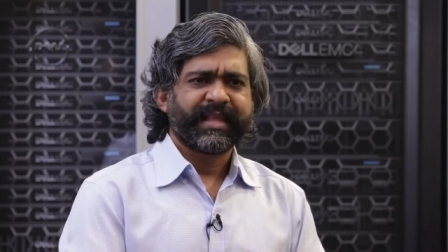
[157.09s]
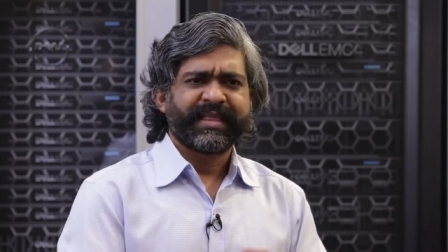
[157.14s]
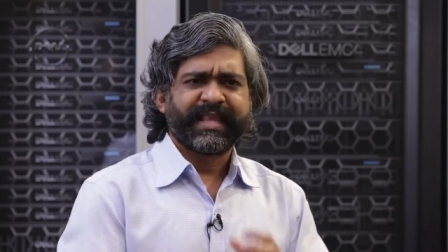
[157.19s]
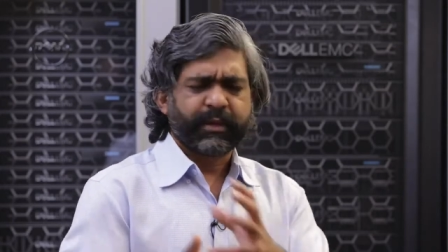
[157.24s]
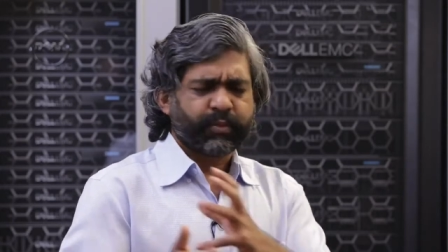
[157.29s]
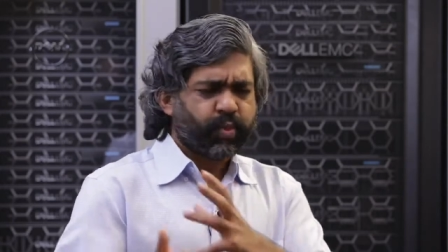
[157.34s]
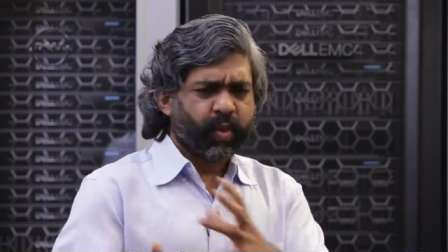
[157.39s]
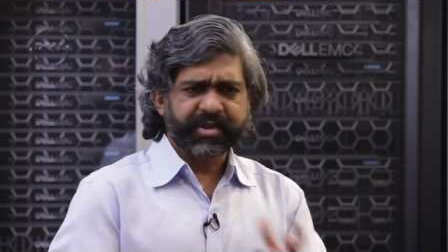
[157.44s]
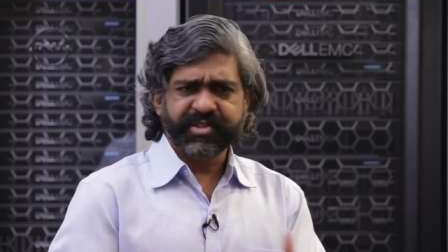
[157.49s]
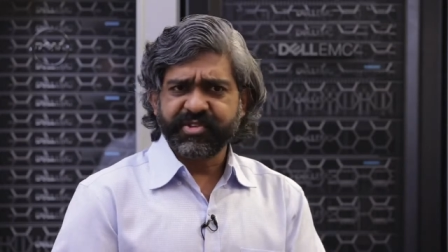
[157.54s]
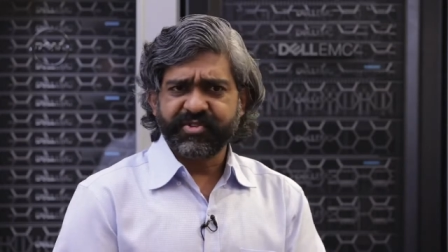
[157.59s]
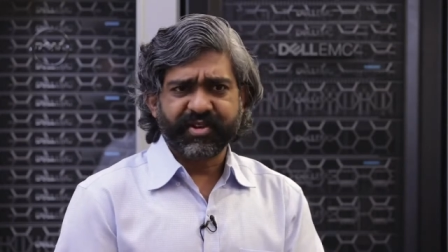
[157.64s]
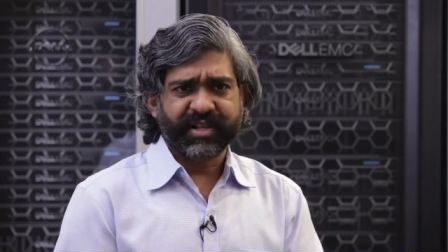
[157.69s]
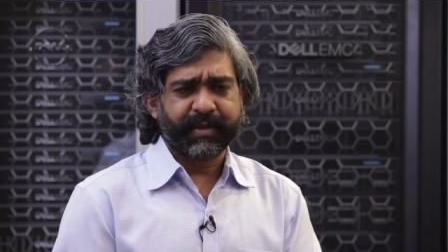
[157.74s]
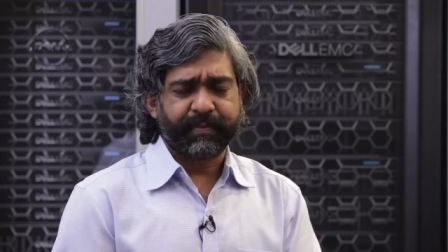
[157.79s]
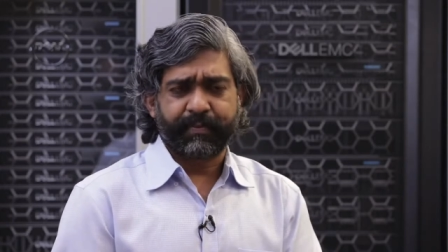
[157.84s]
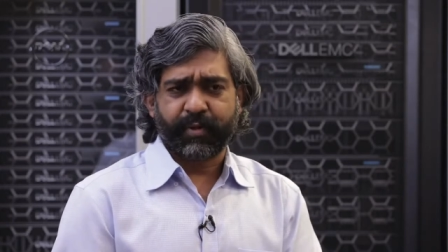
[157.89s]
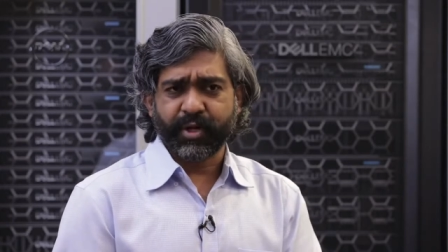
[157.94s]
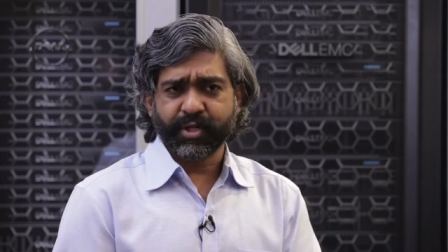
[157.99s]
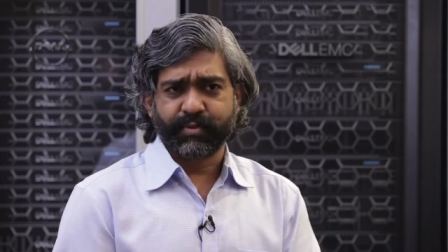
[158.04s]
That wasn't
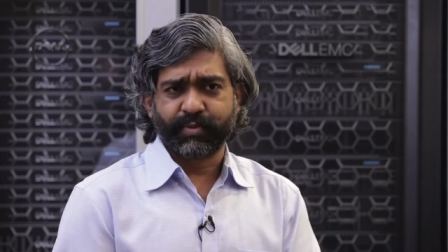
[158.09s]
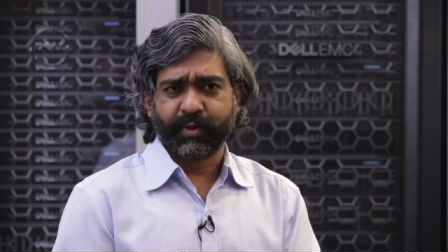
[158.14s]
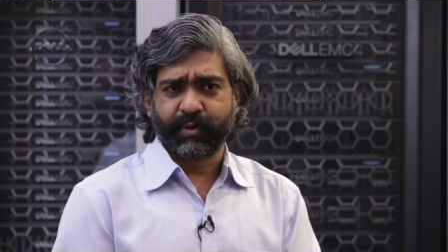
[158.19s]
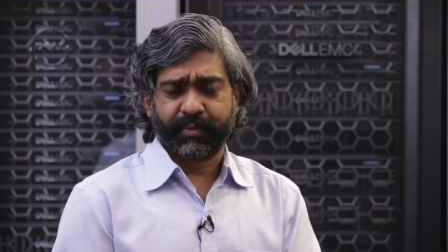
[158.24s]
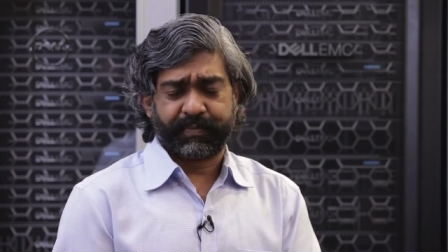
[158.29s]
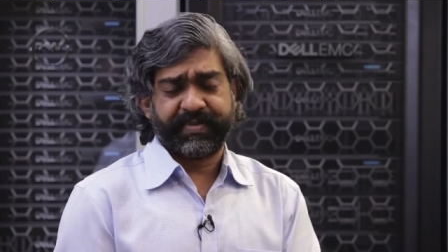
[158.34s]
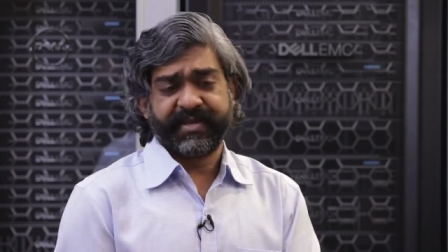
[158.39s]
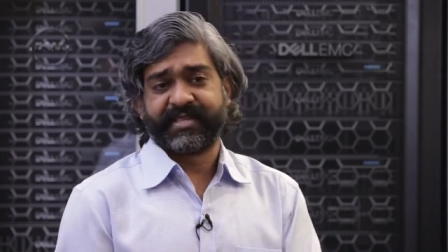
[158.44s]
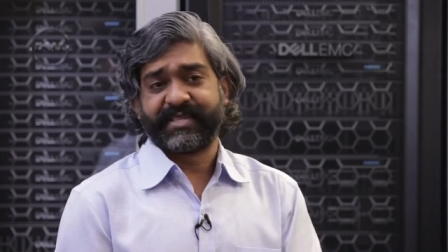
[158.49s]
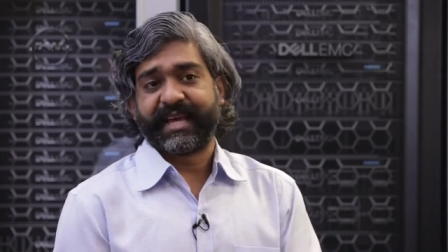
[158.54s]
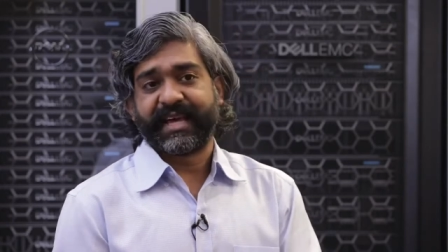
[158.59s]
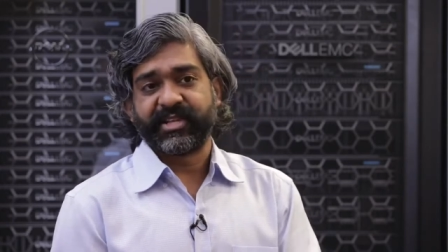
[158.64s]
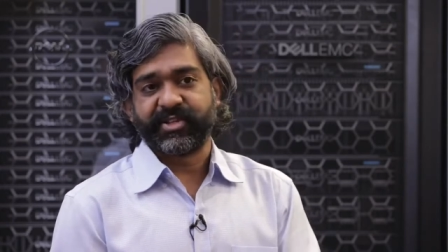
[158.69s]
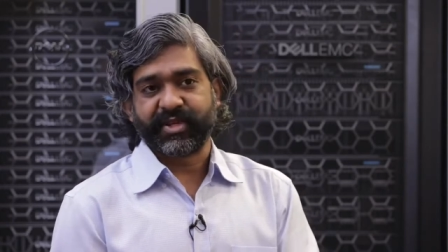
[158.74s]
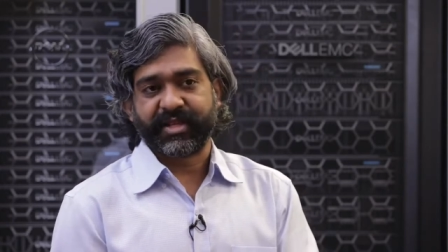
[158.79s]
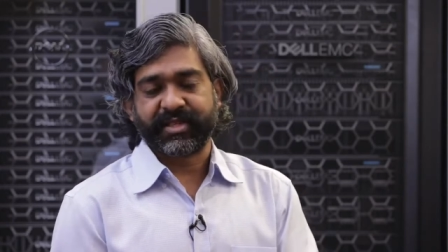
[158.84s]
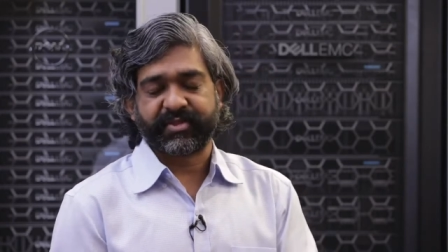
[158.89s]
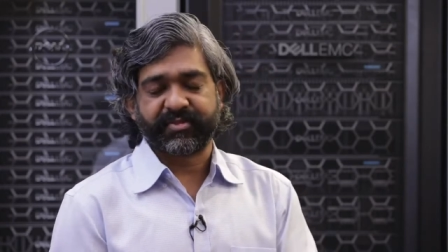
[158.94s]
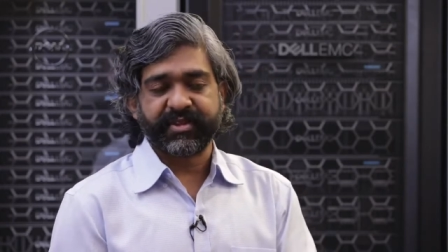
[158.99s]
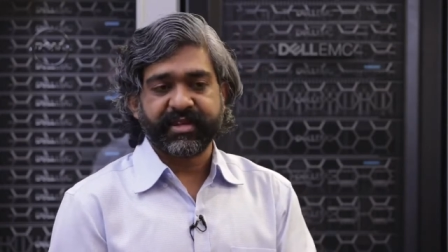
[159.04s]
really possible with PCI
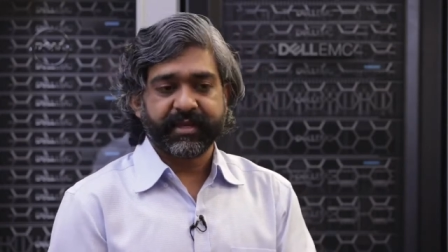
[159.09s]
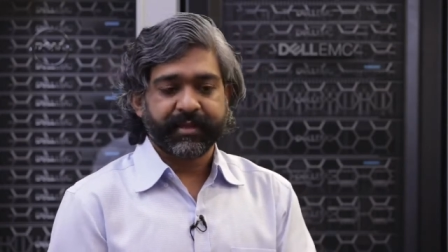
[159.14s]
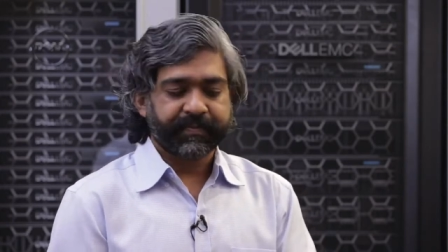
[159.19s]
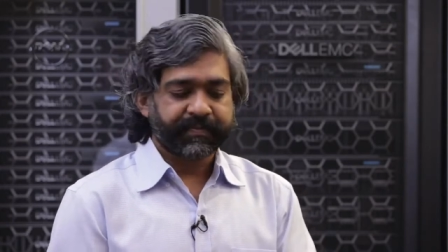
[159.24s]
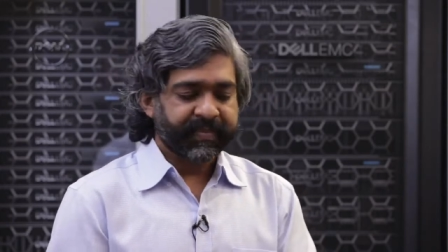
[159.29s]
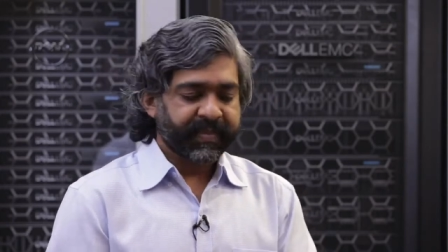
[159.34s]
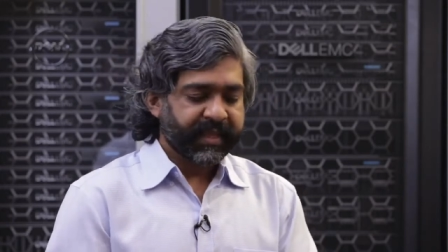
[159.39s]
Gen 3.